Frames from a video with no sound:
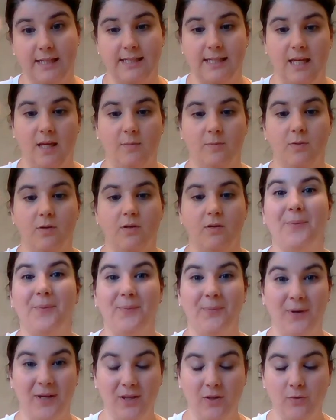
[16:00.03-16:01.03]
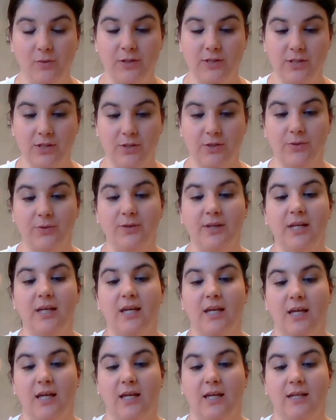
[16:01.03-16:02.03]
tape. What you will do
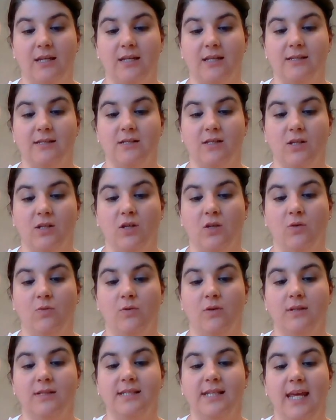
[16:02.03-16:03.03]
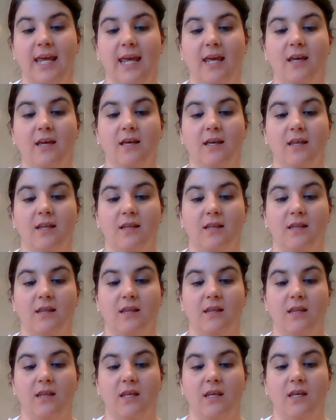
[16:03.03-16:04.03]
is you will take
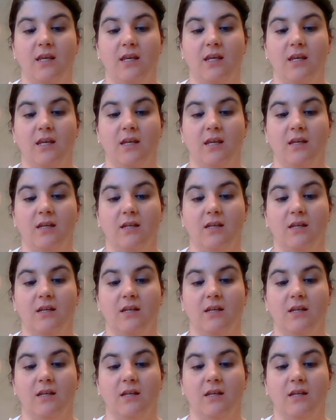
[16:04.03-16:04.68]
the